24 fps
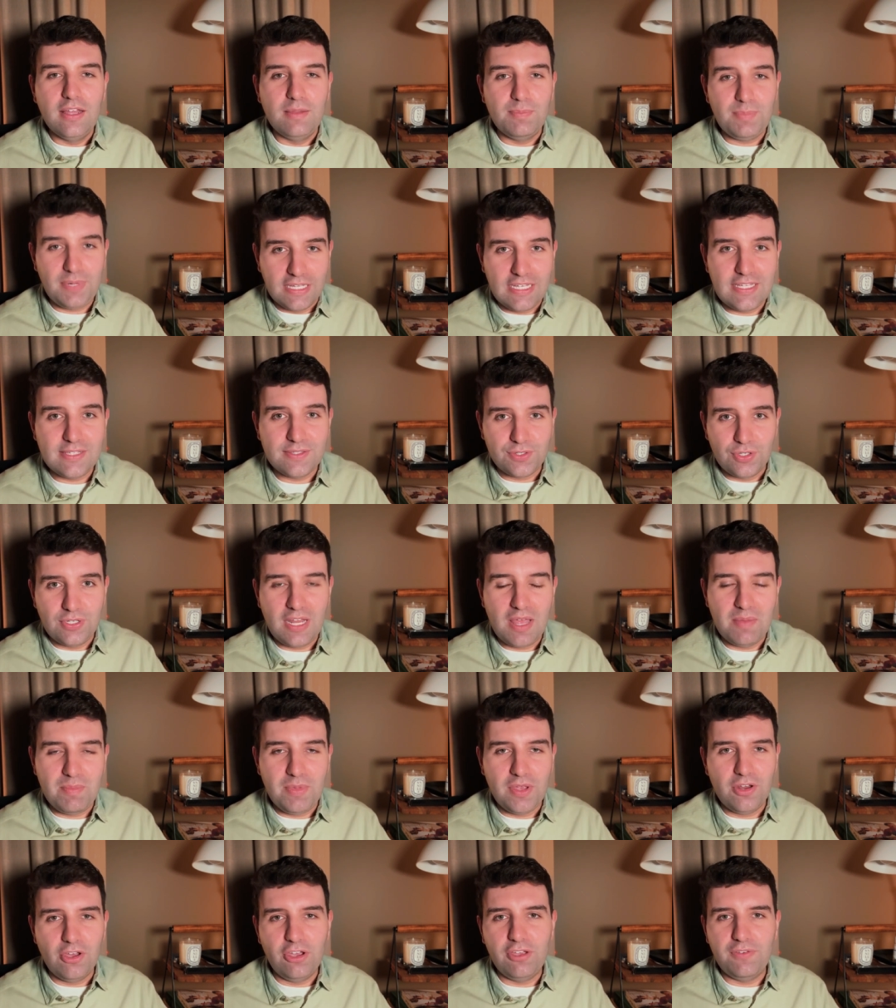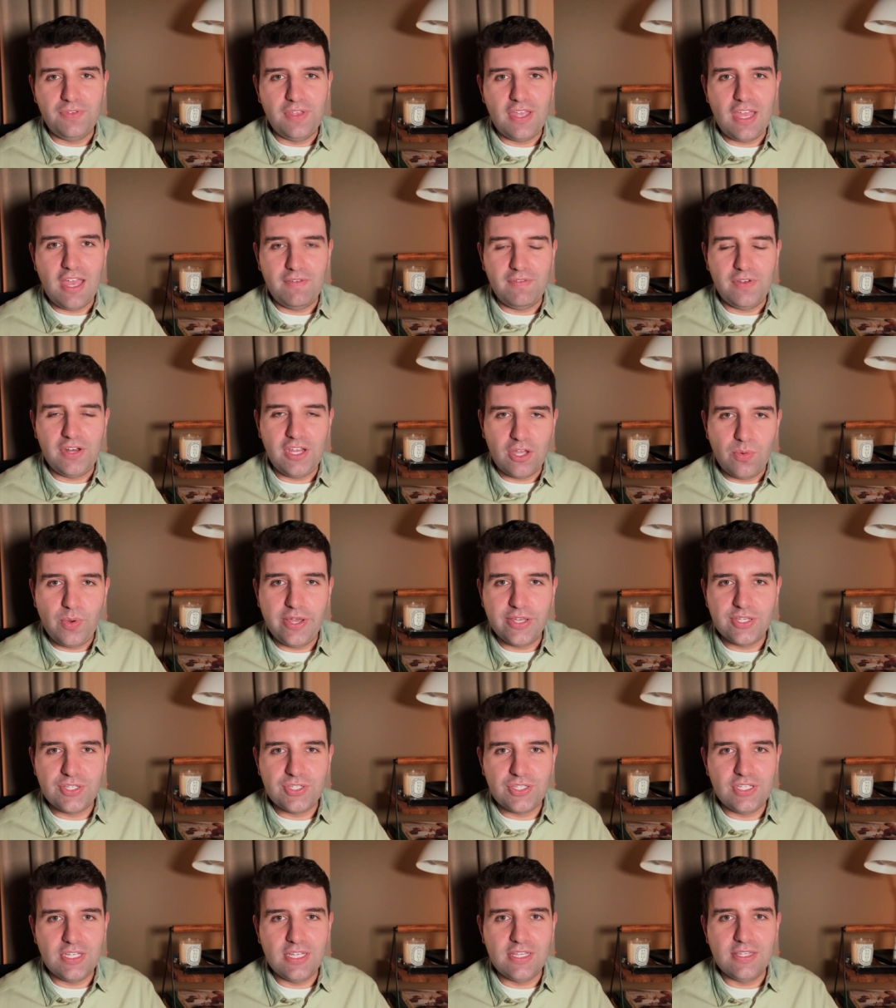please do let me know if you have any
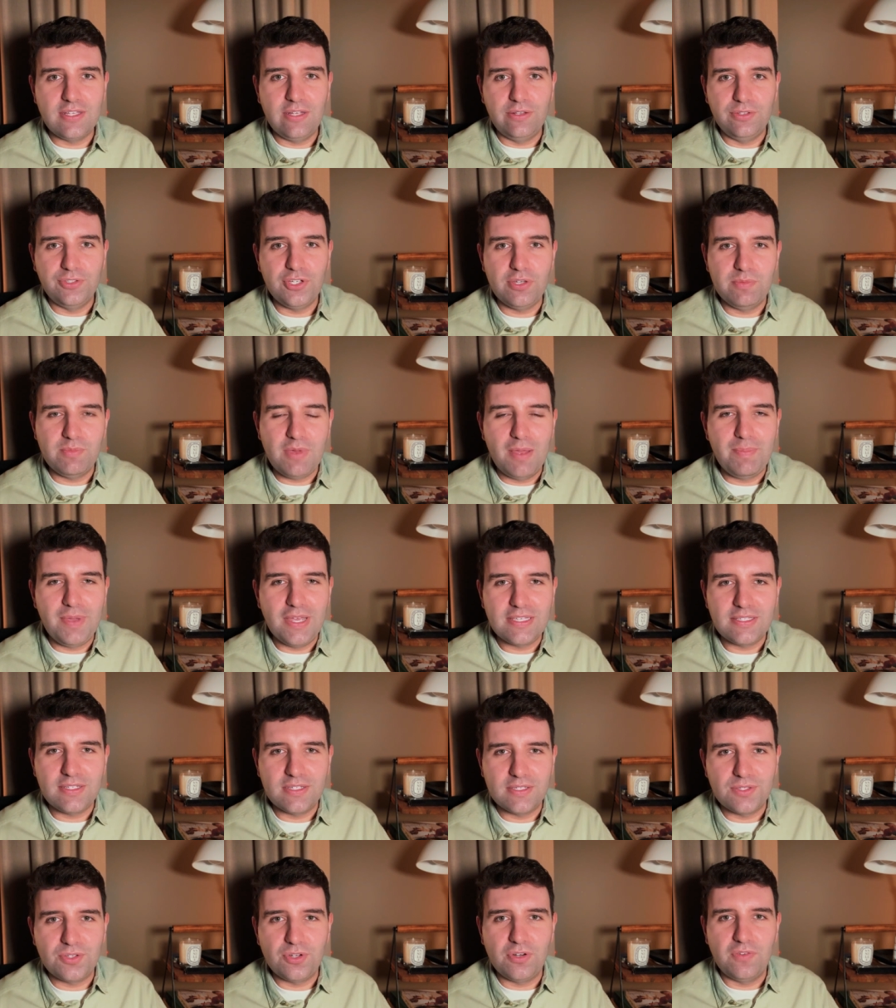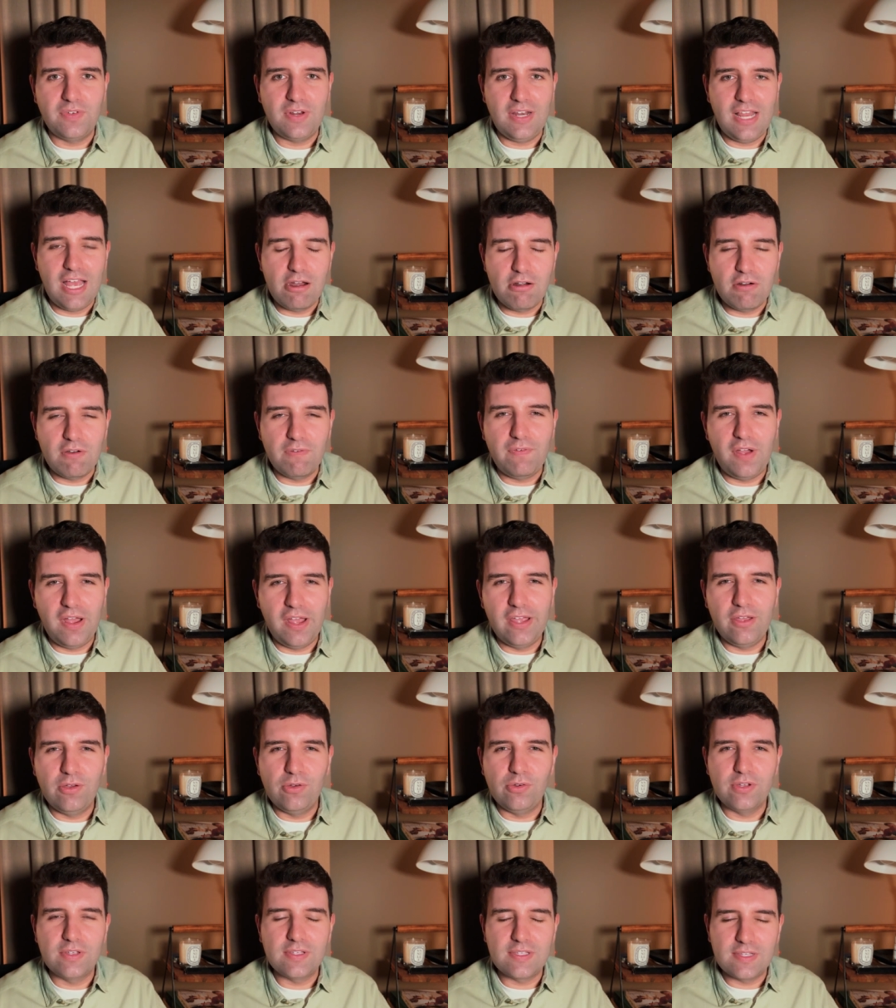questions. I'll do my best to sort of
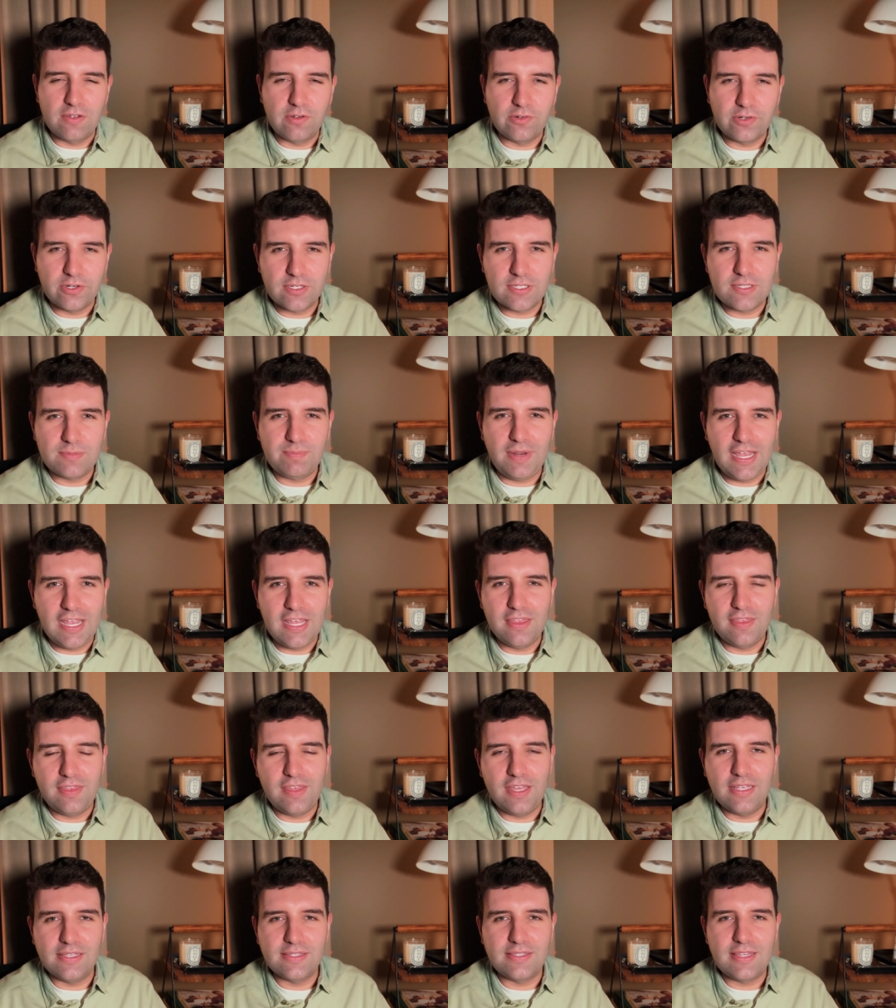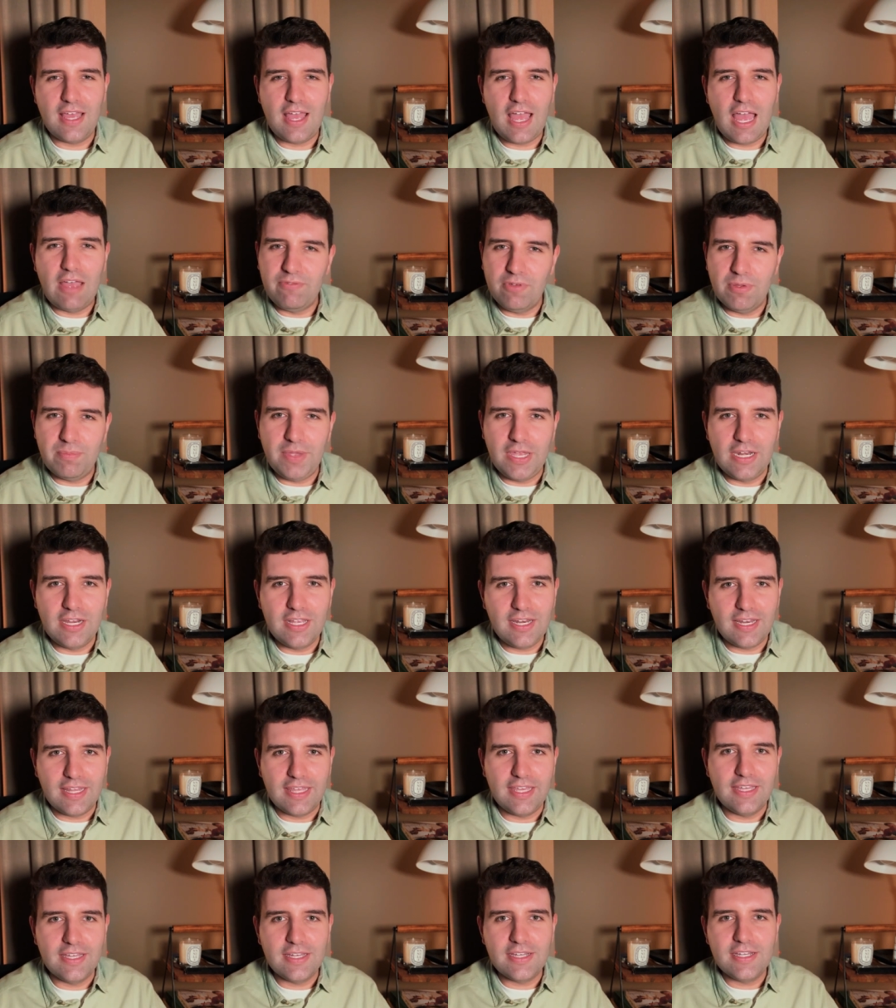clarify or, or, explain things that haven't been
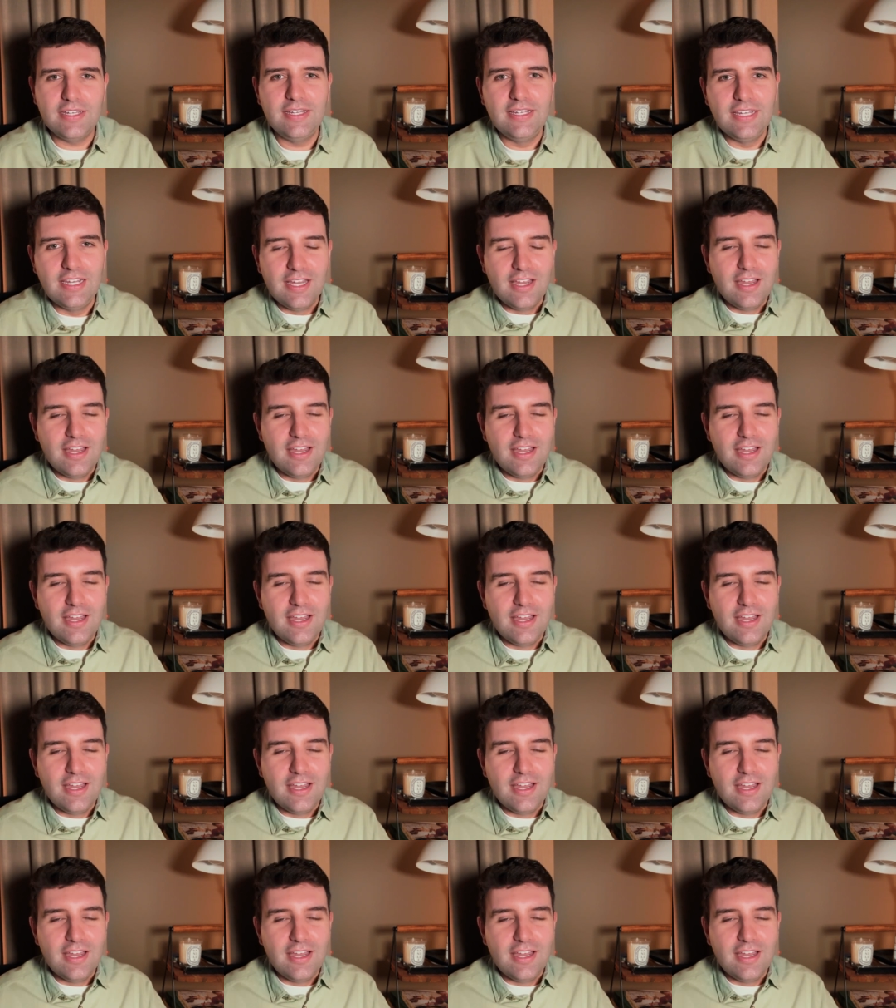clear.